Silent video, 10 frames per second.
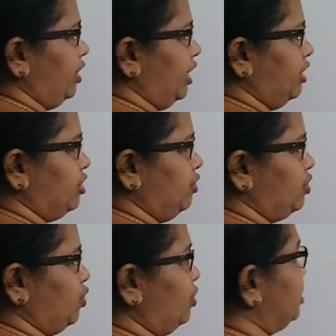
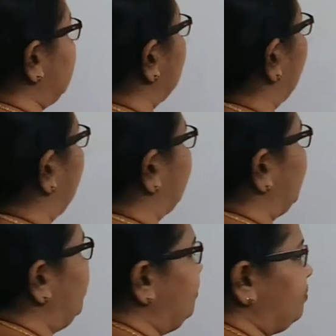negative 2 is equal
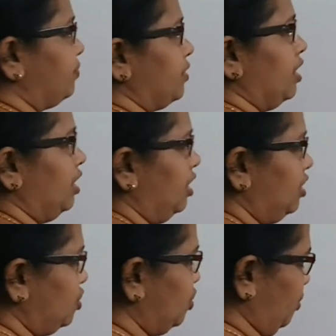to
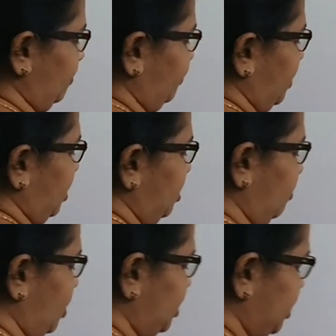2. Then what is